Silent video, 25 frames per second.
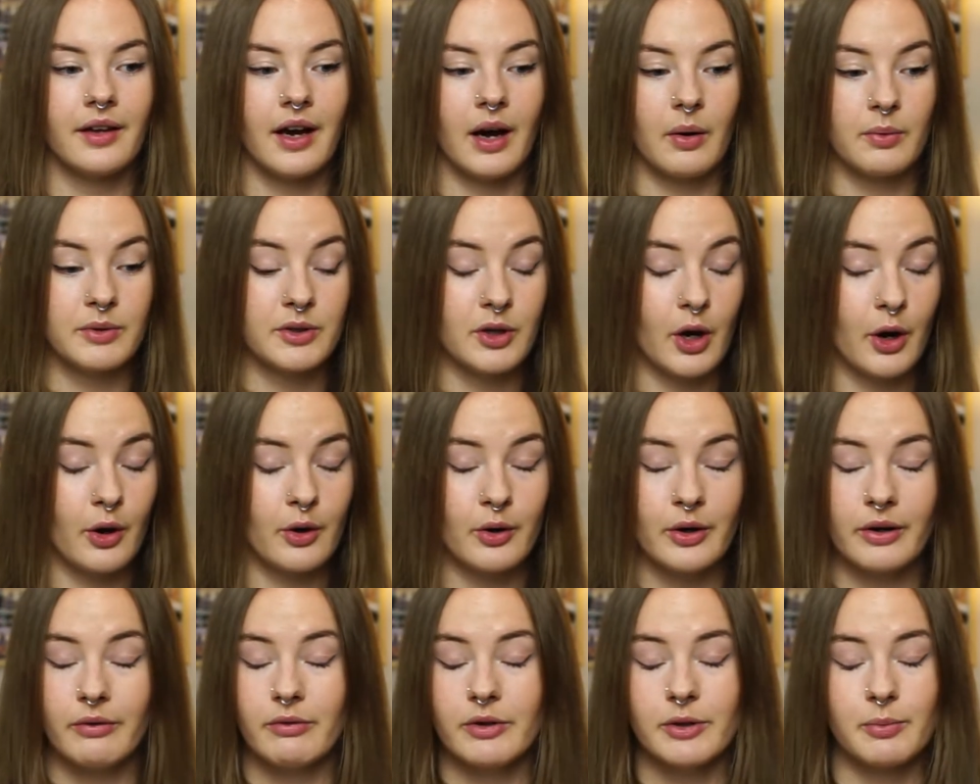I was
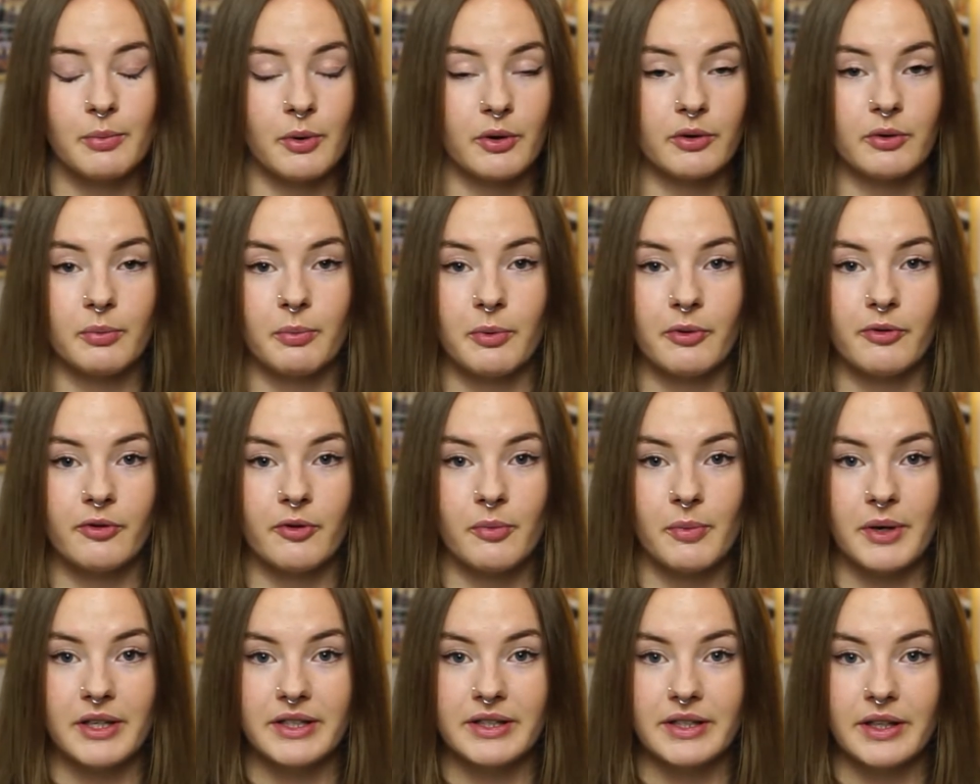only responsible for
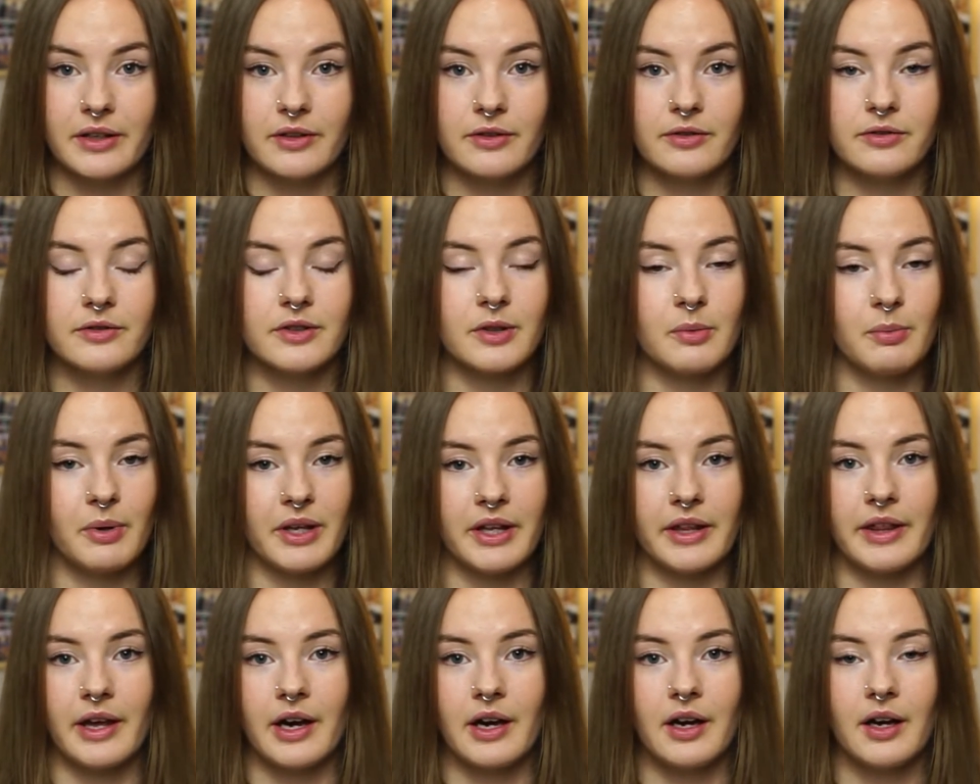myself to be
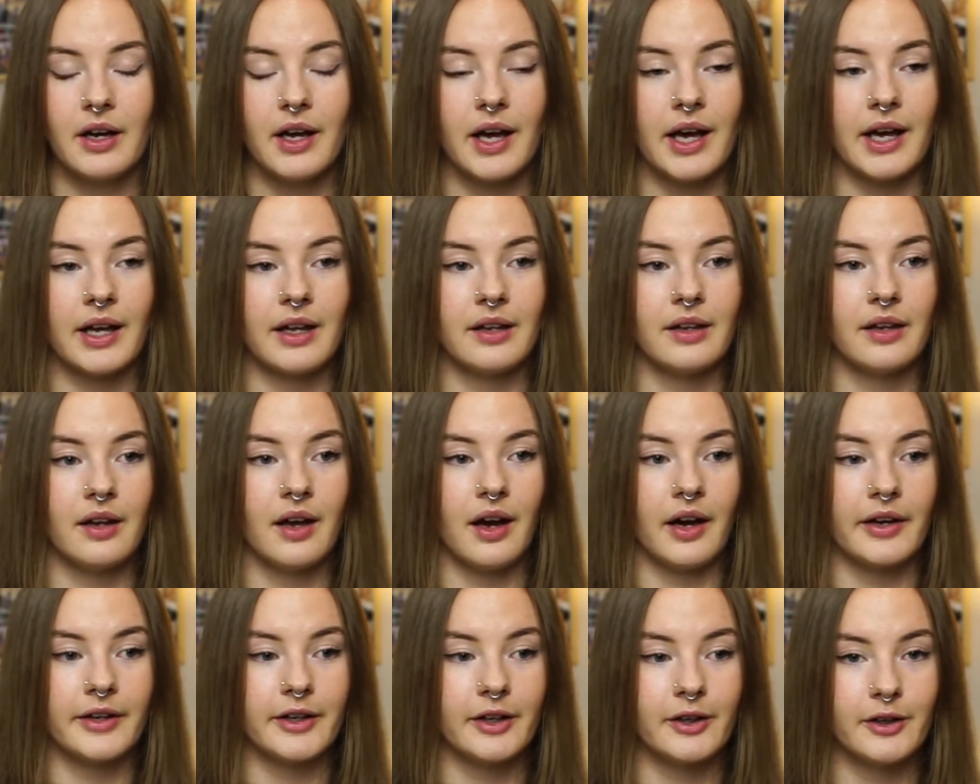there, and
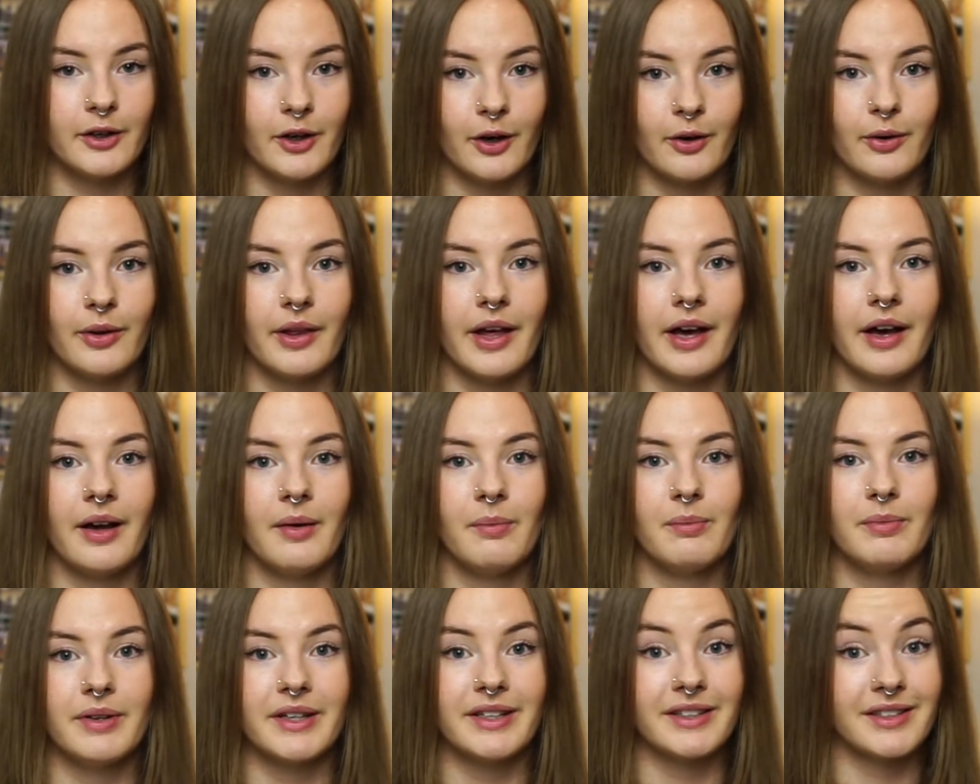I could go there
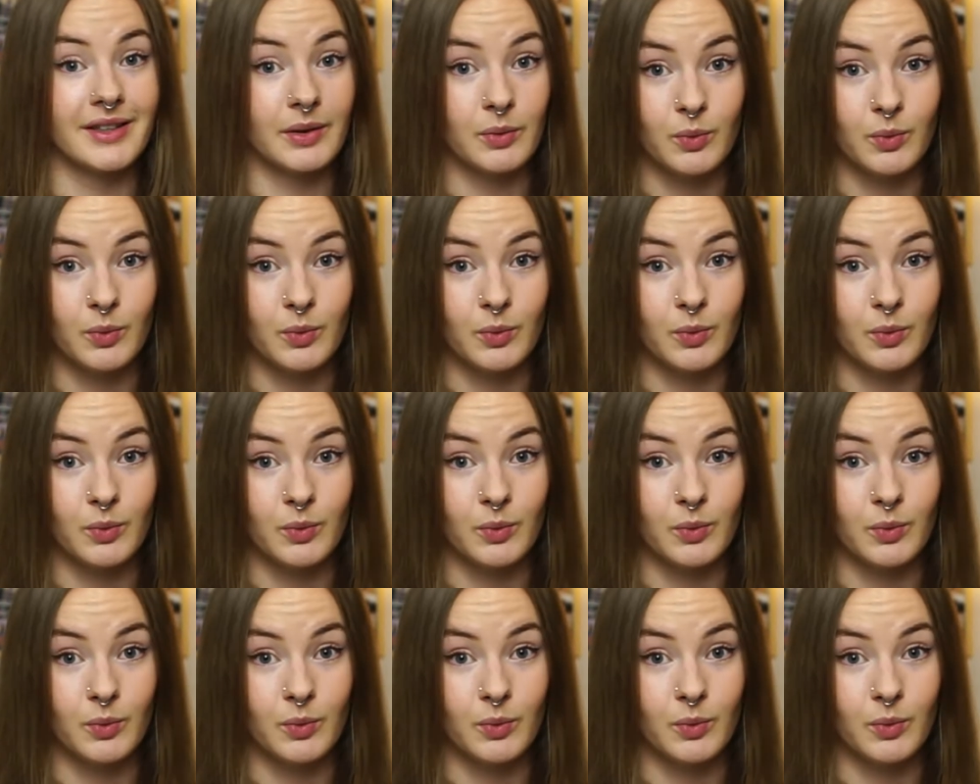because I